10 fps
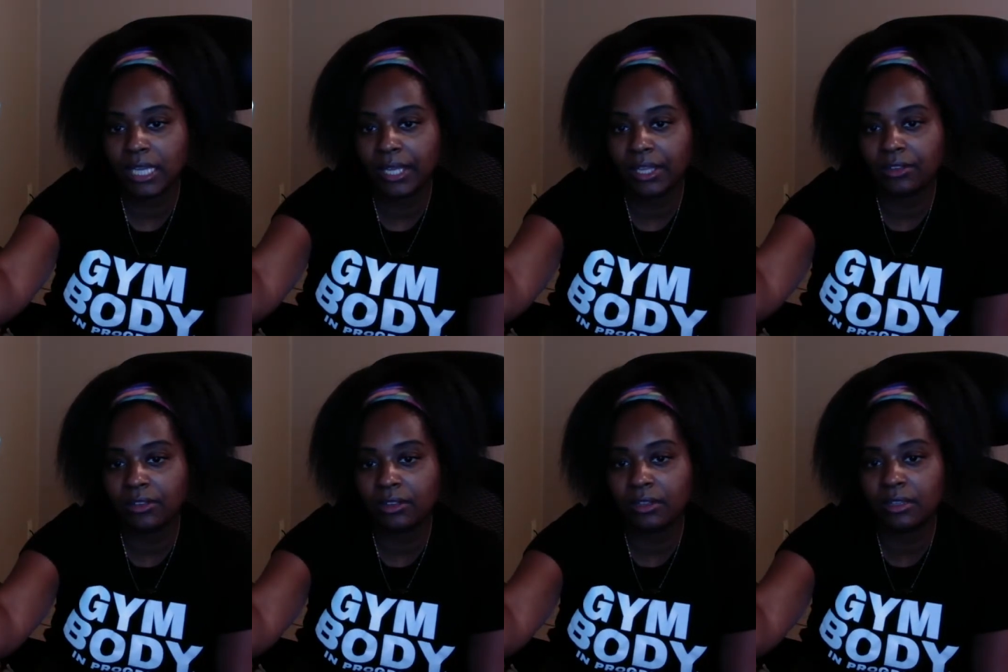It,
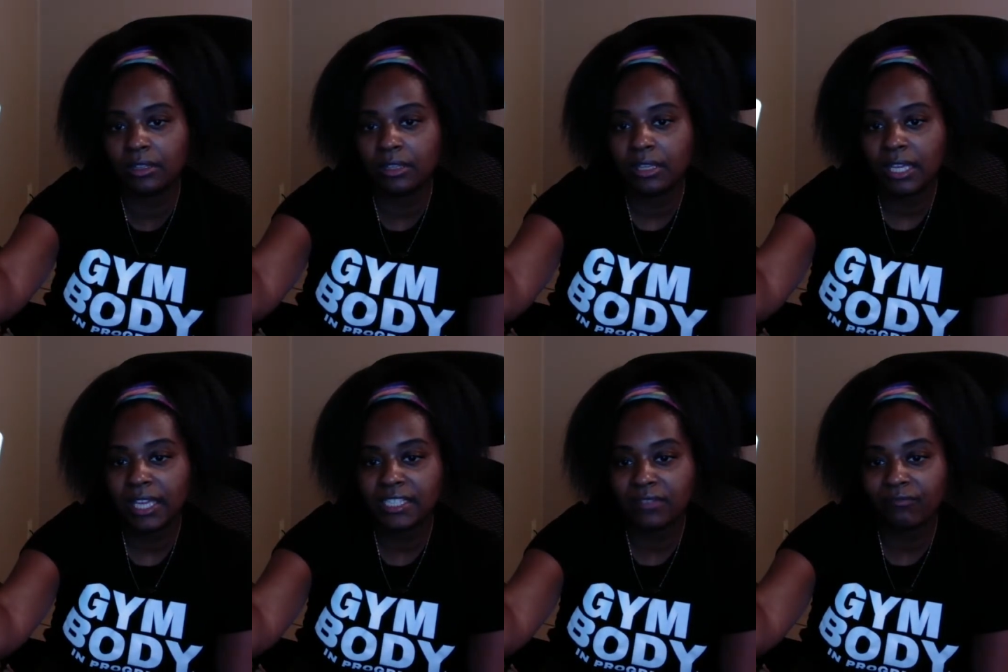
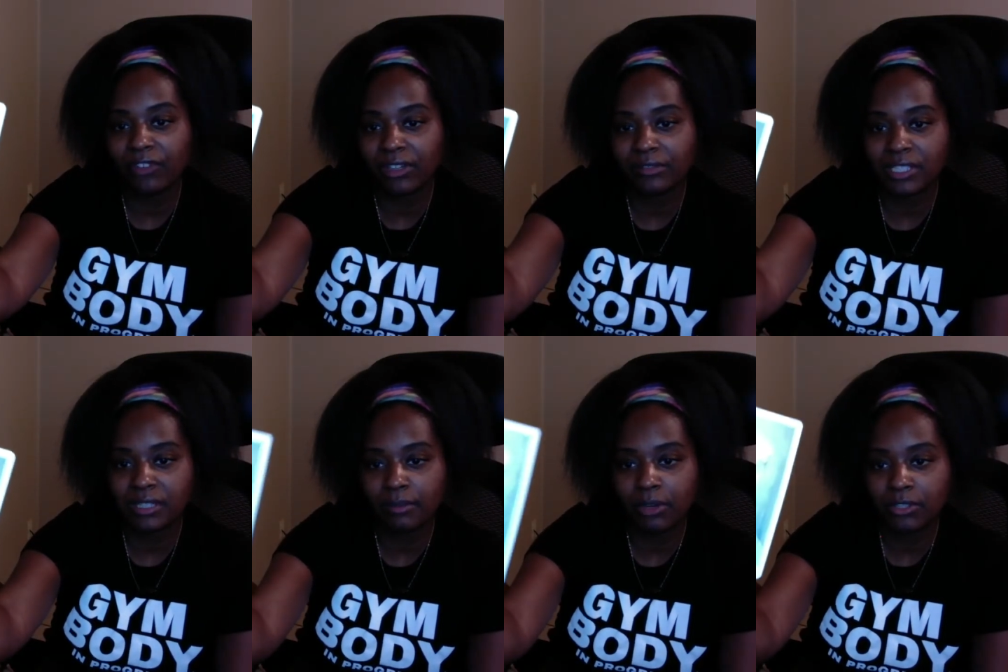he's in front of his
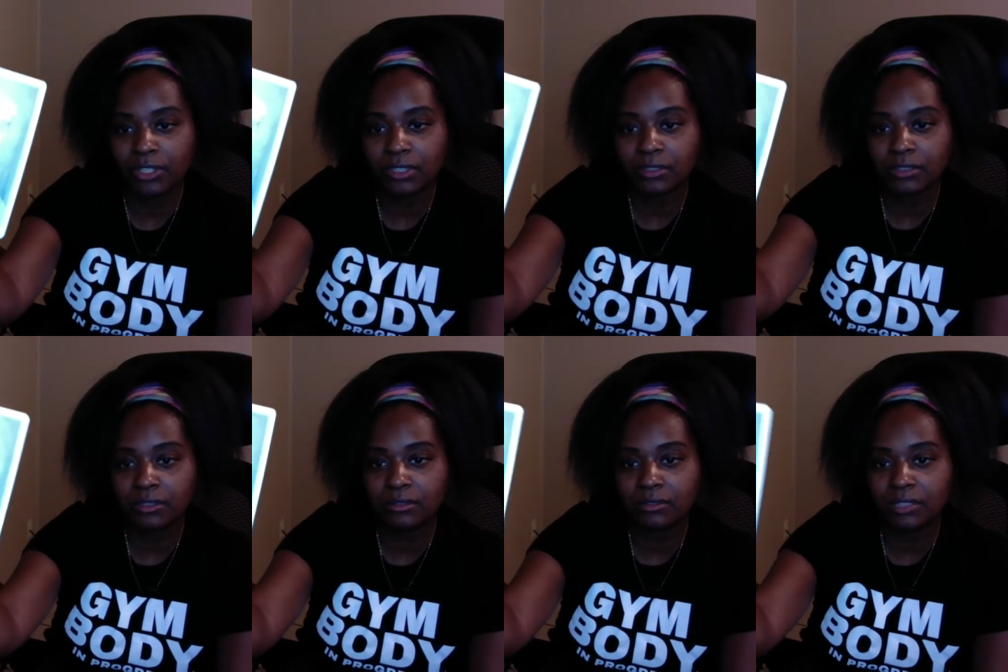
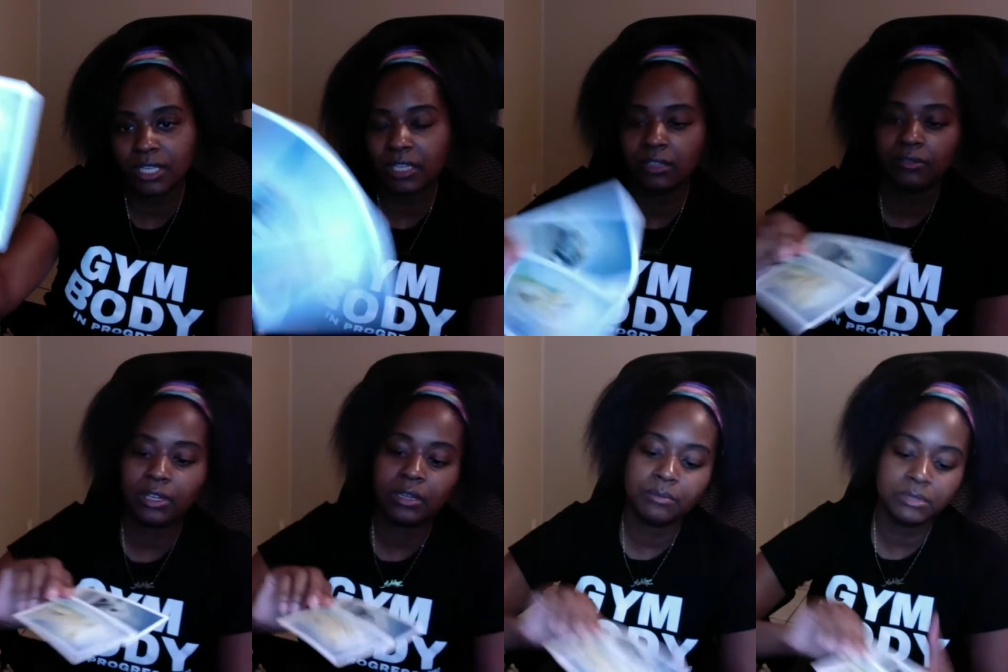emotions, the King of
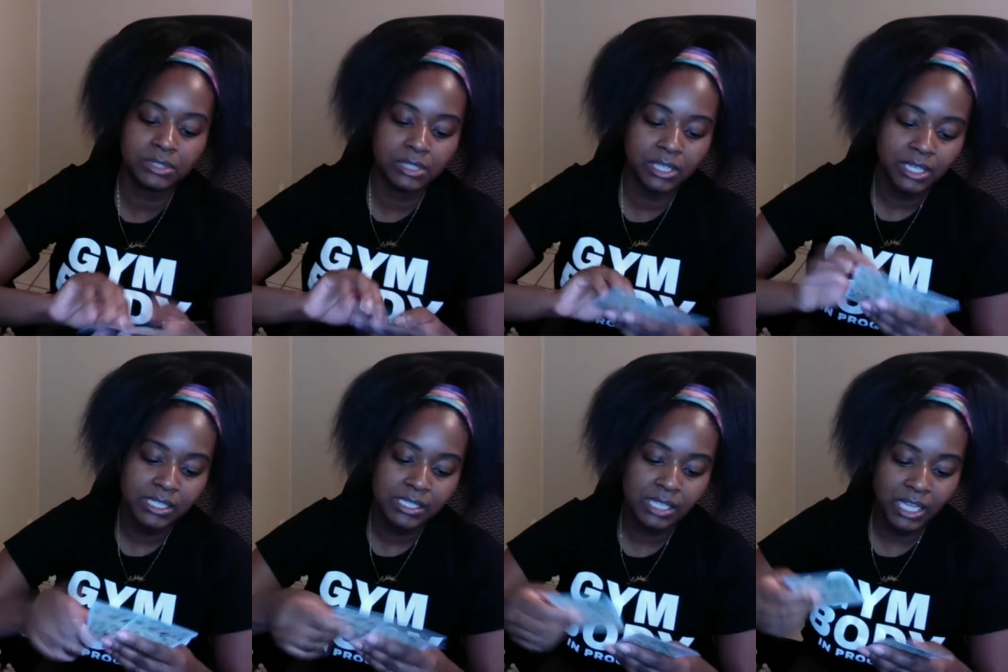Cups.
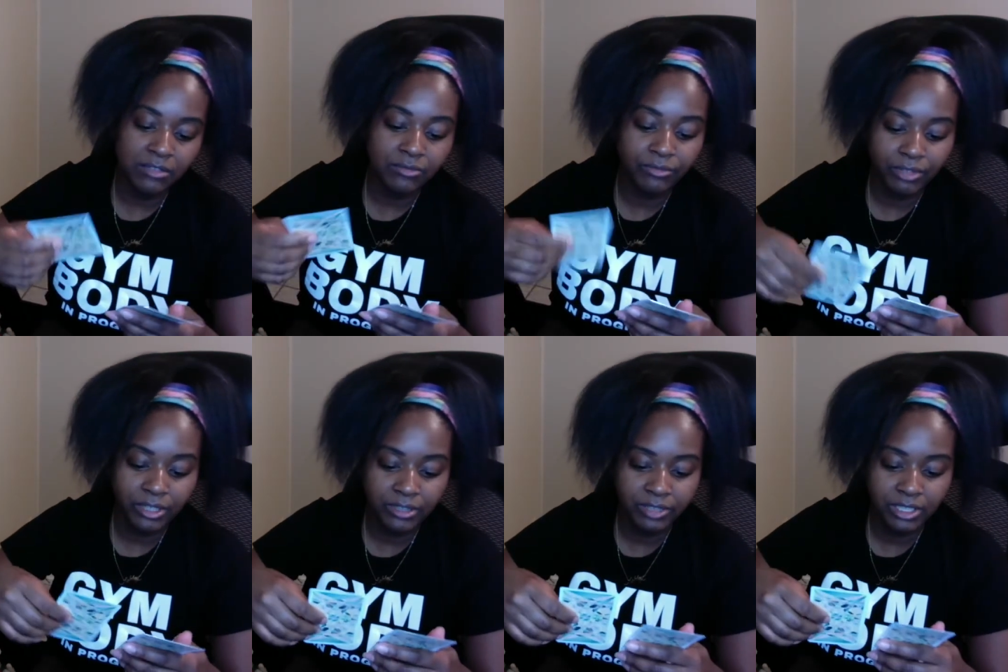In front
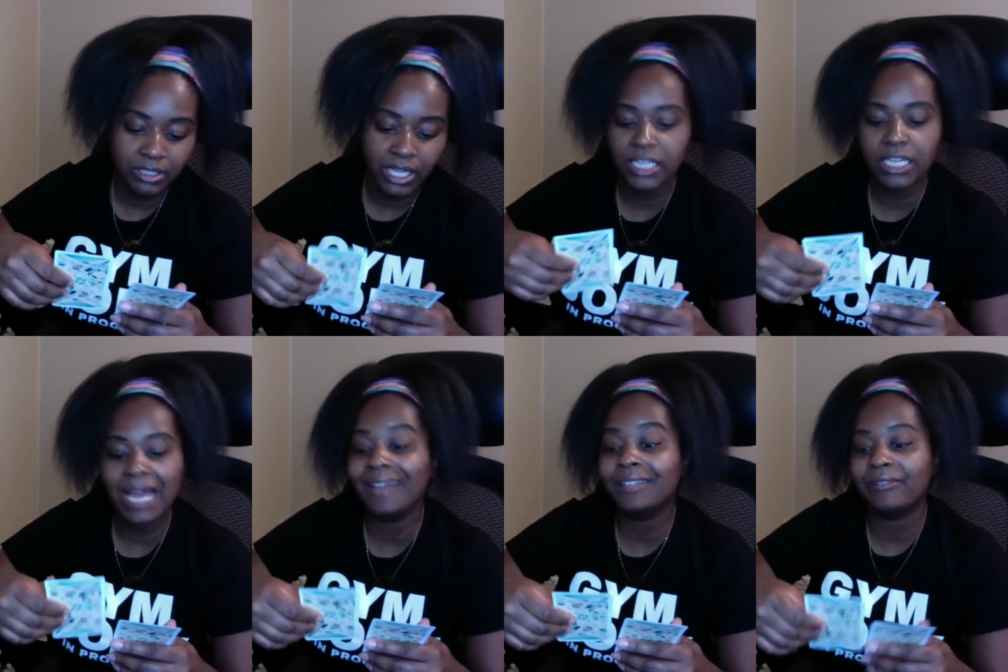of it and
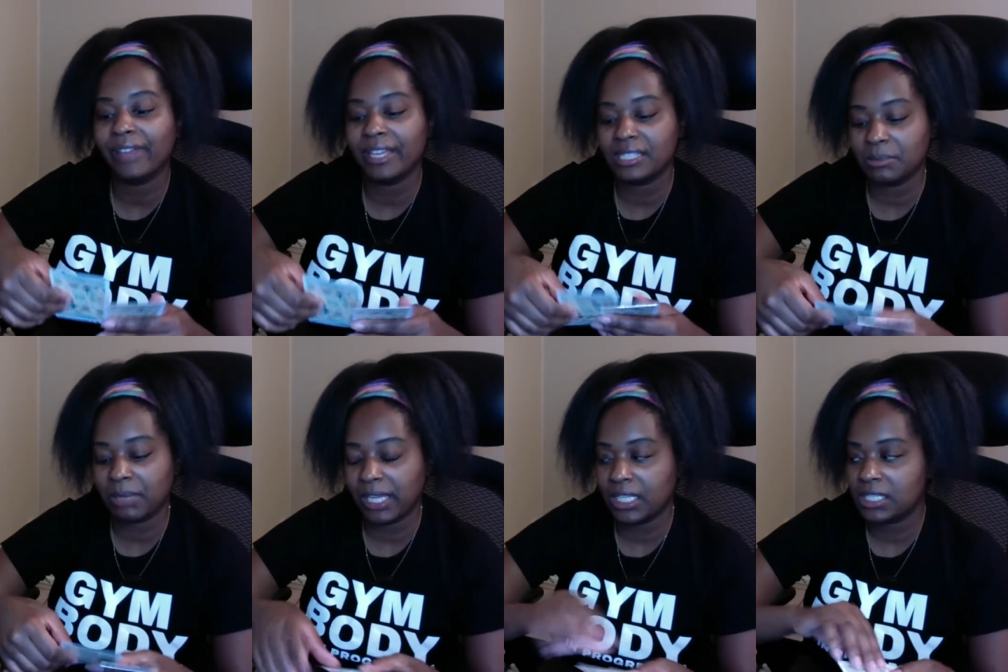unfazed by
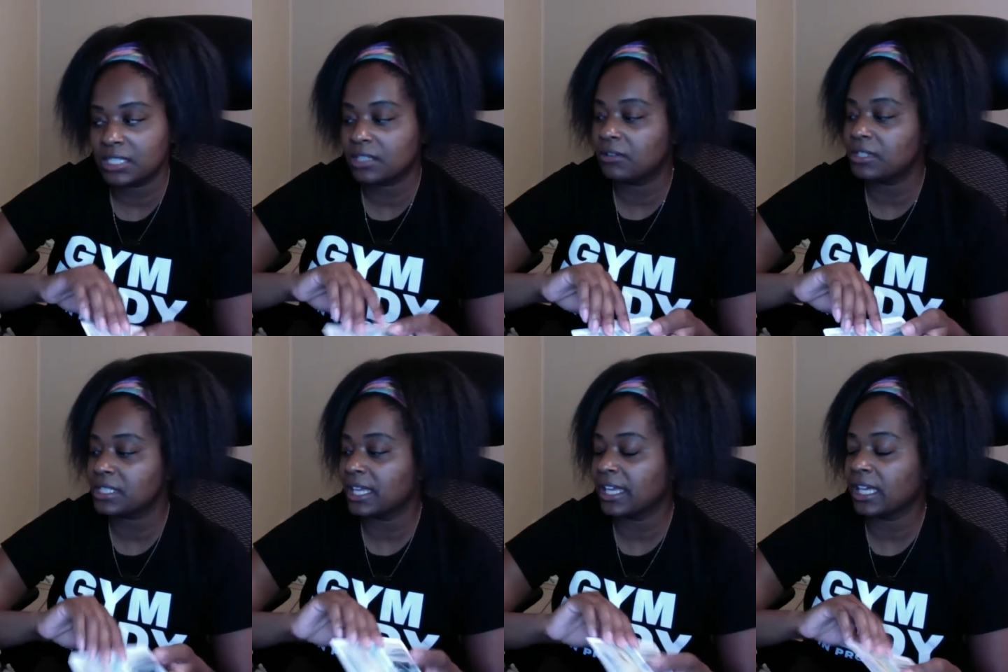it. So it's
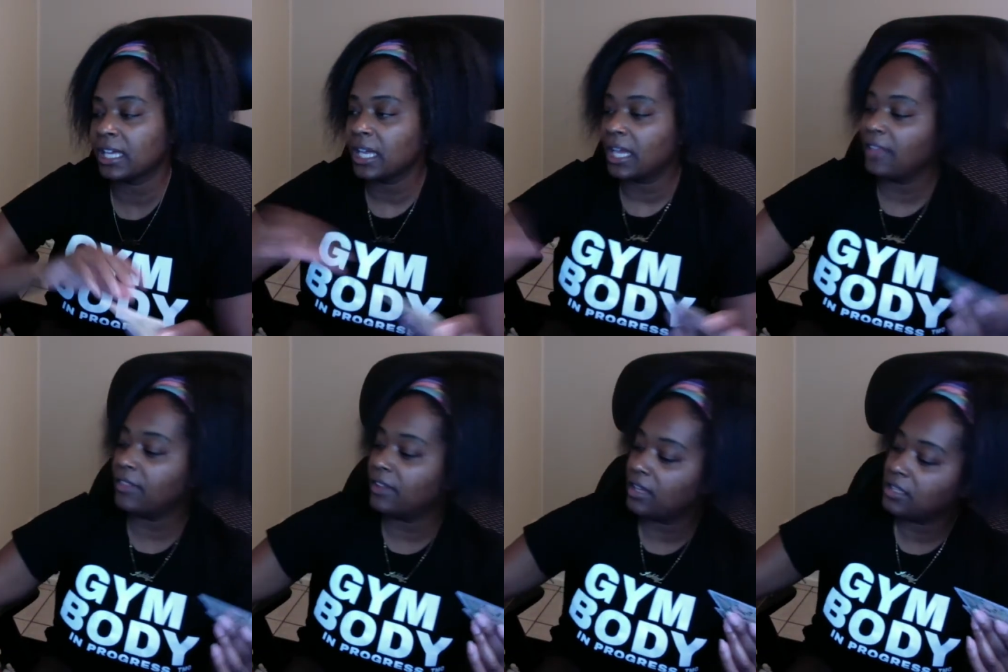like, and
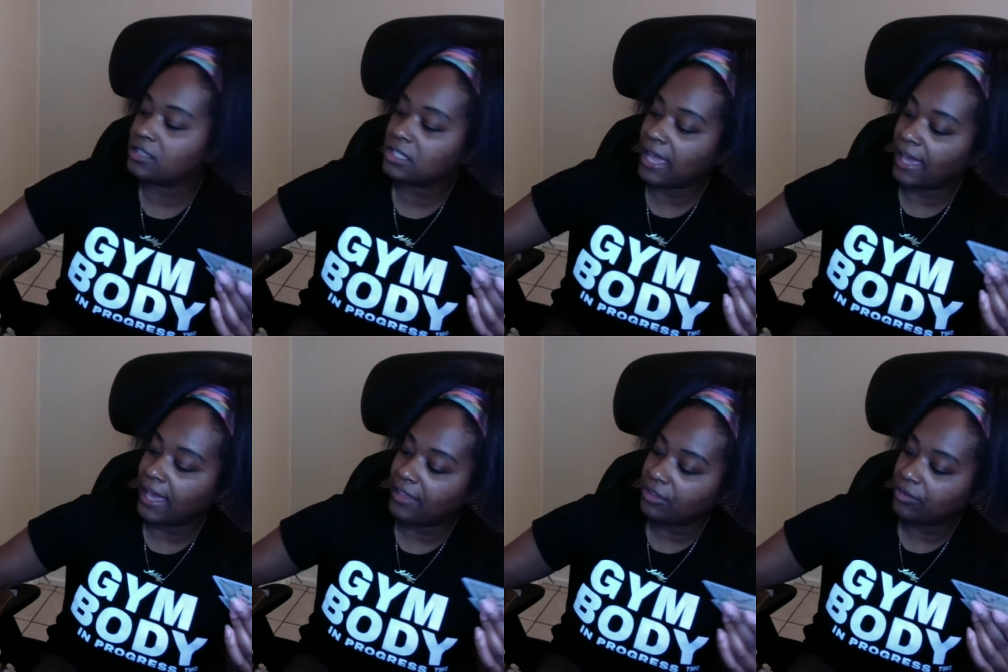then to
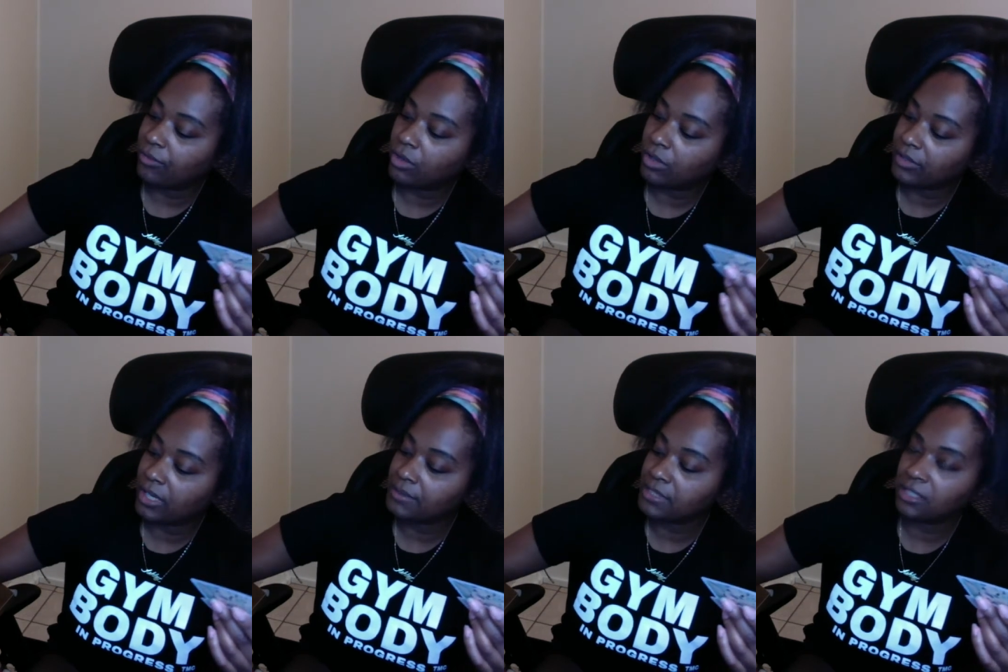add the Four of
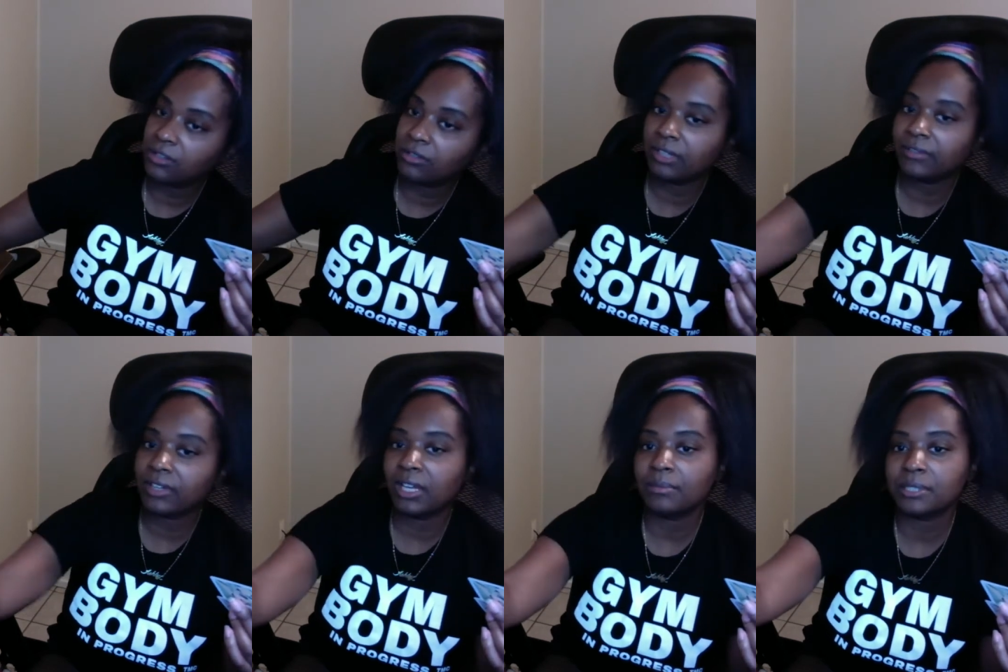Cups and the Three of
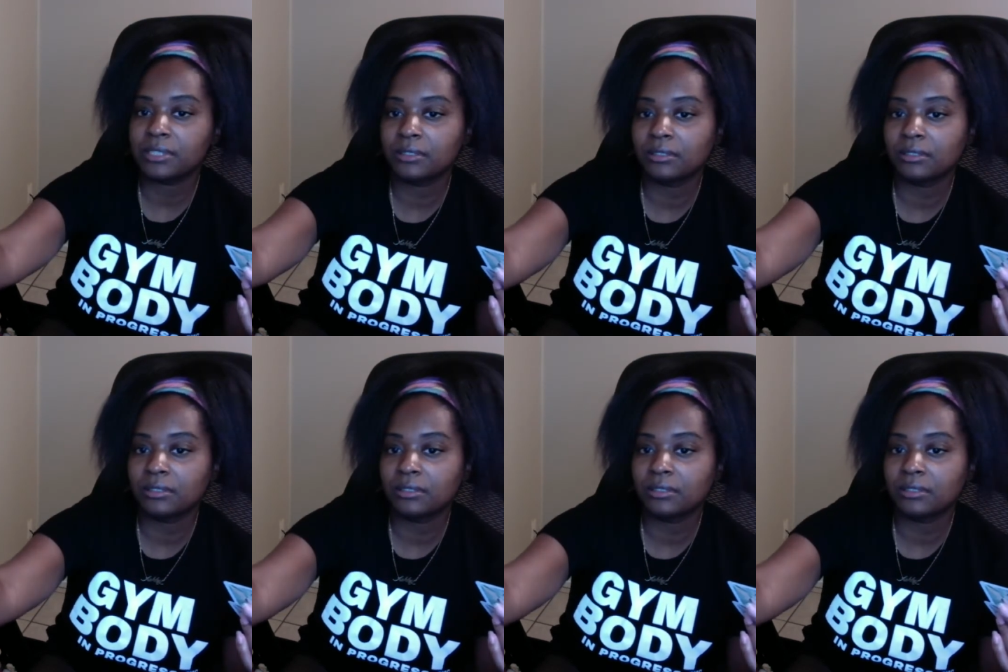Cups,